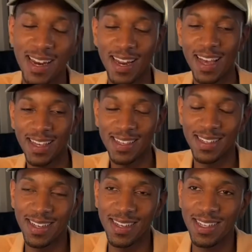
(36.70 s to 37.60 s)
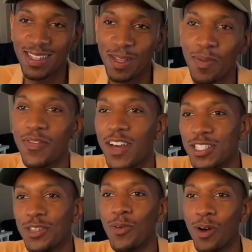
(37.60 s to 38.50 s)
like the
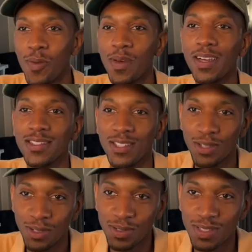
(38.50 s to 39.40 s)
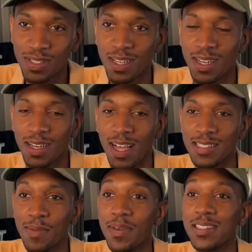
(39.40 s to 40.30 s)
professional world being introduced. as
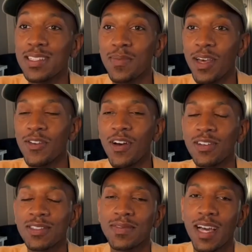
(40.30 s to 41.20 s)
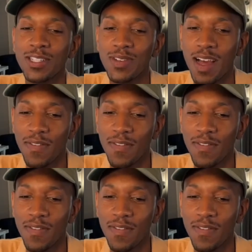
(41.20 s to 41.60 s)
a businessman, you know, sometimes you have to